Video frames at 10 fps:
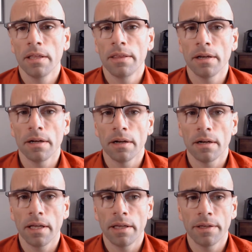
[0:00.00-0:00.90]

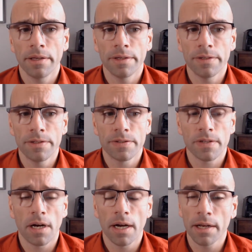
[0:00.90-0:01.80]
there is
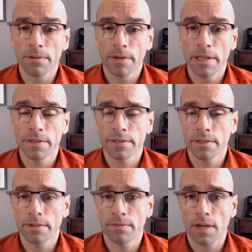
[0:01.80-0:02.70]
higher rates
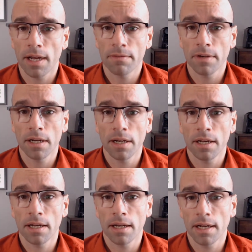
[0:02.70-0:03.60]
of having
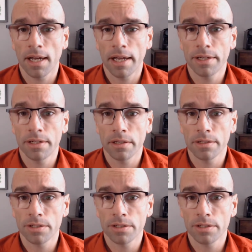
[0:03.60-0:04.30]
had